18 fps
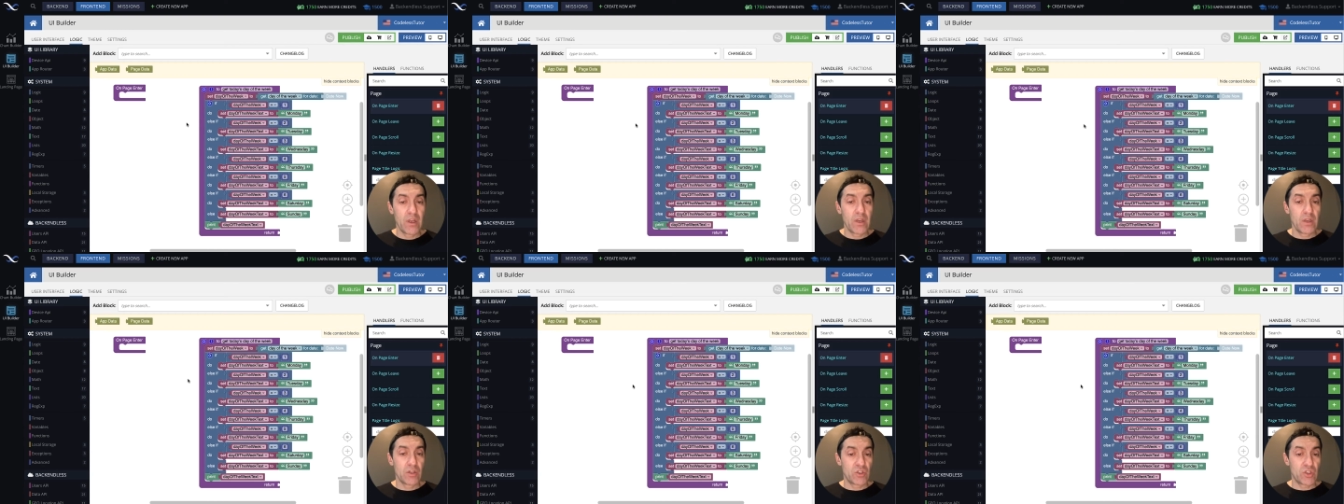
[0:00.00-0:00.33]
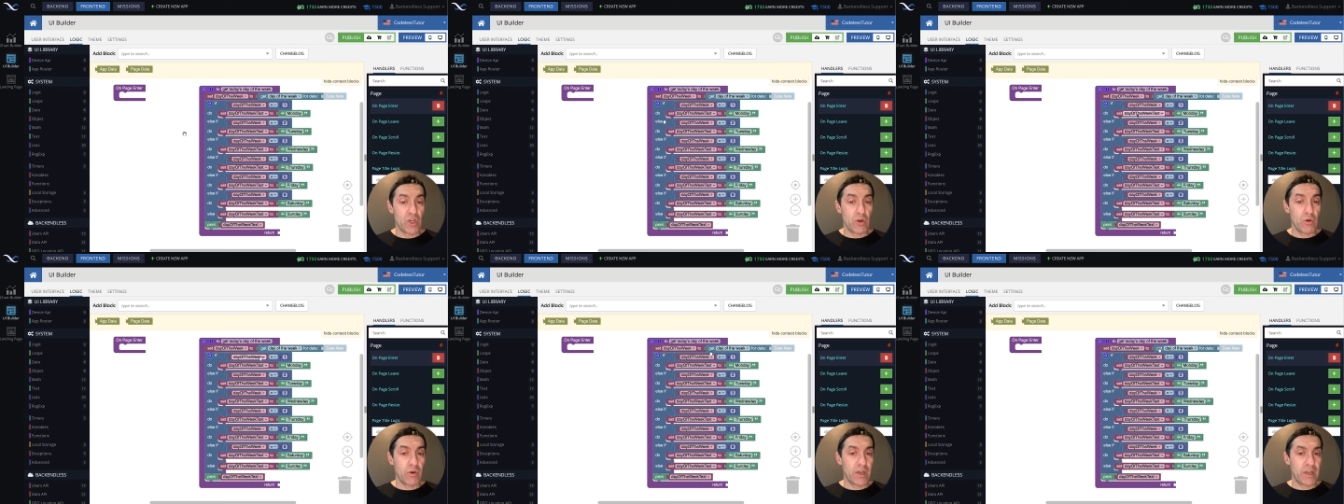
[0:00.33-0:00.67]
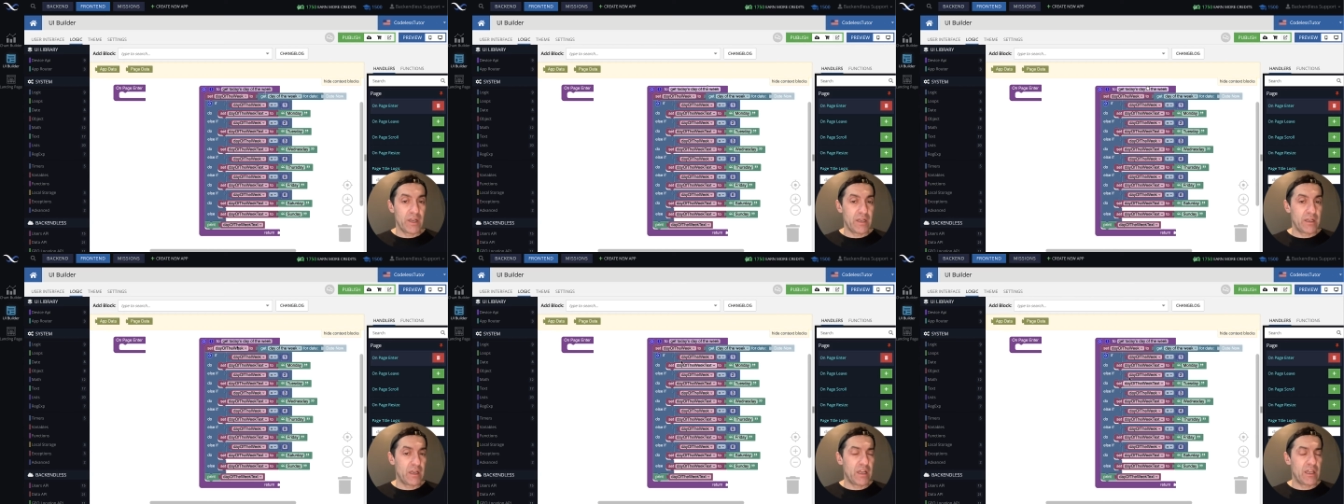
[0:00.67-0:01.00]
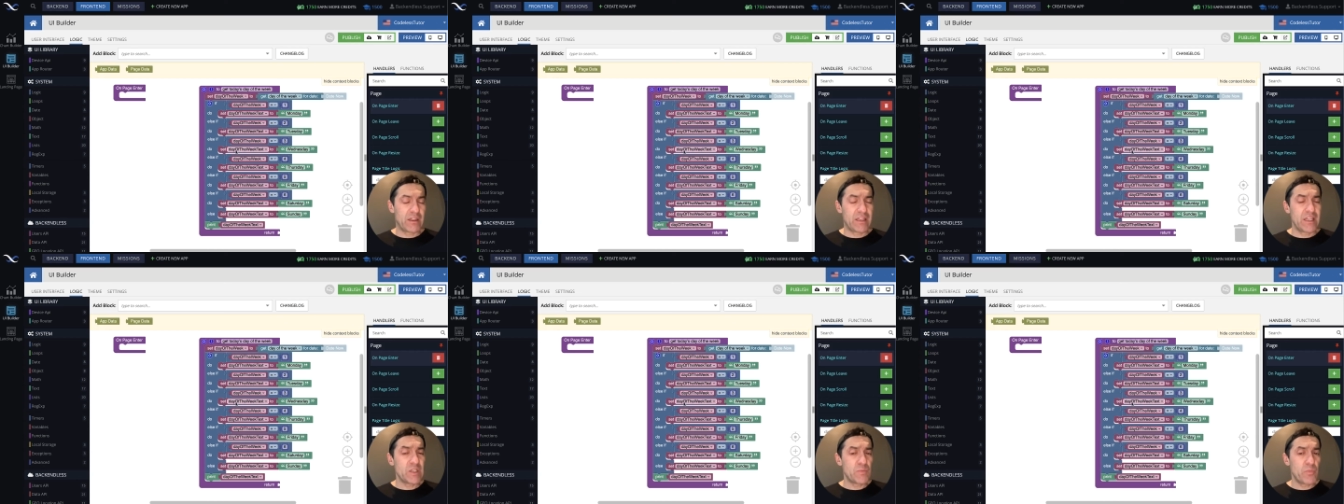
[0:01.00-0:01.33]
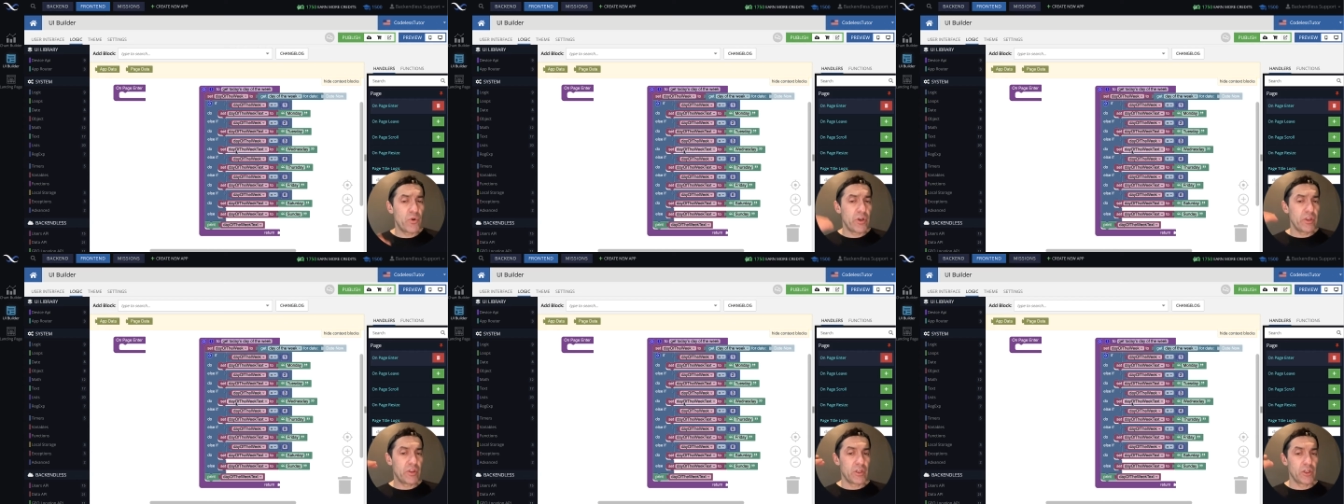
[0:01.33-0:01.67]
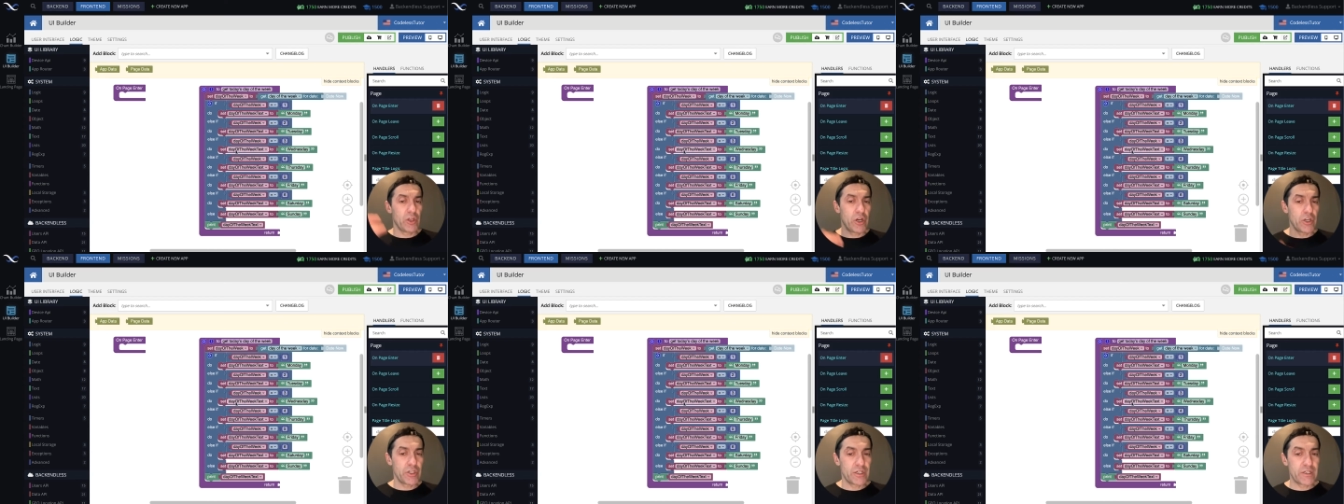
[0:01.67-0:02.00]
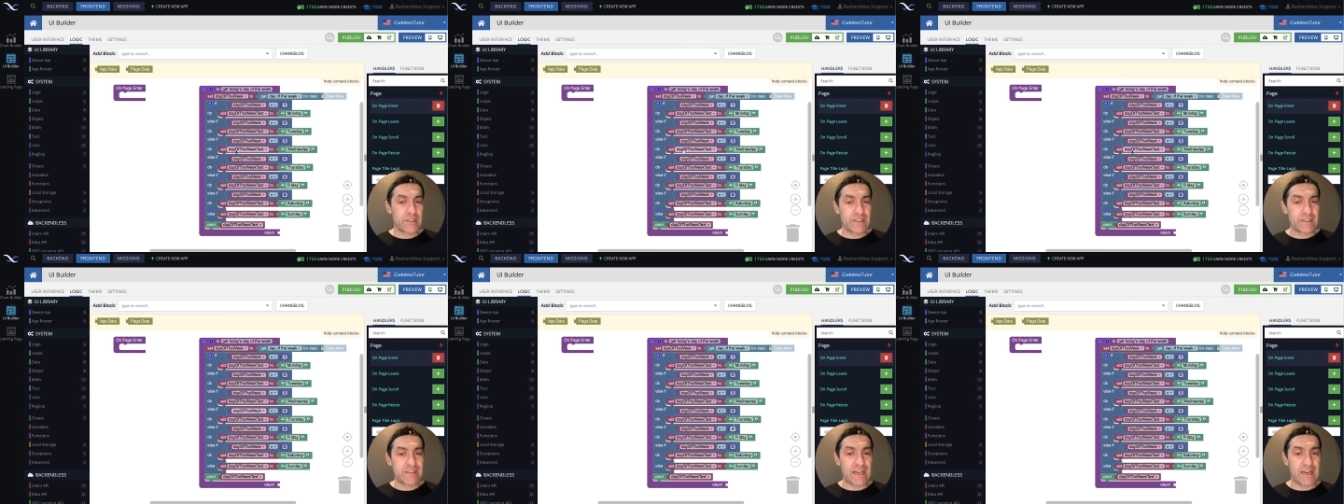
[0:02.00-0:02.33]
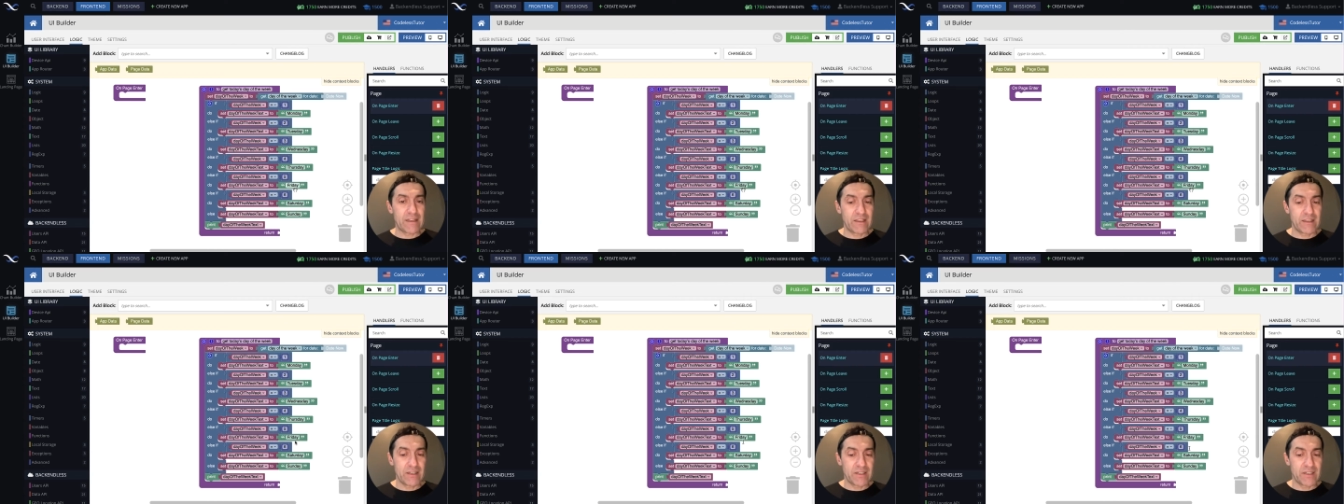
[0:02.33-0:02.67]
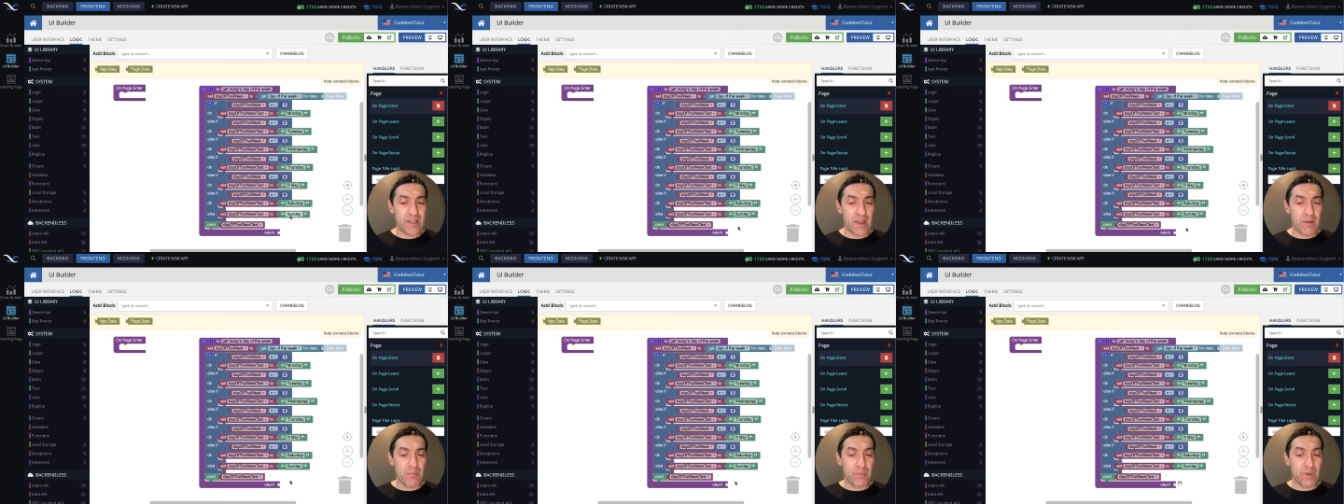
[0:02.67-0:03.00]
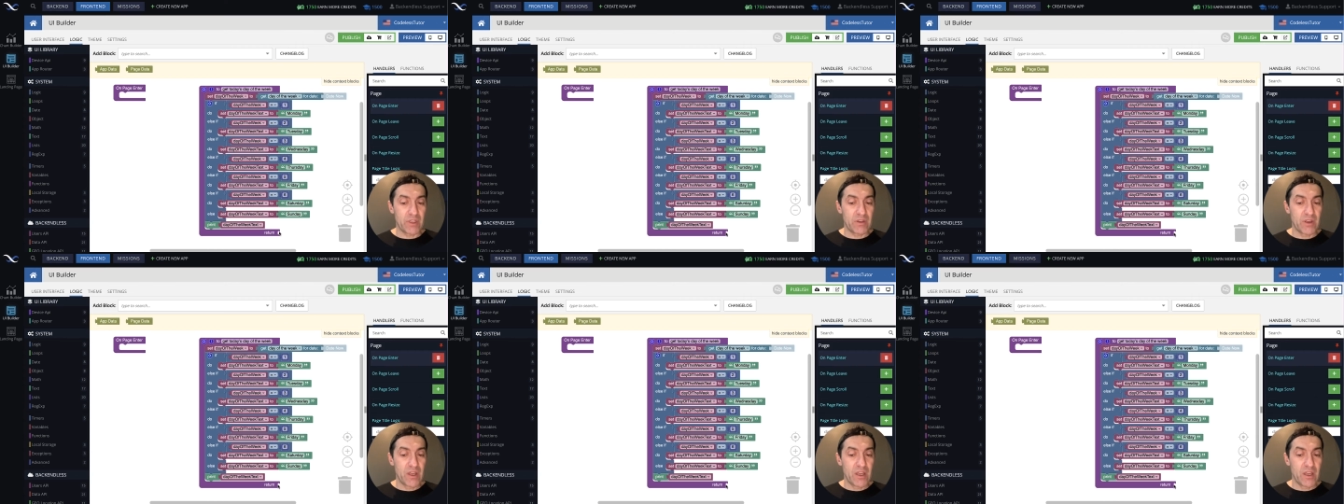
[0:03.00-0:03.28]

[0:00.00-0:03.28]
So at this point, the logic is exactly the same, but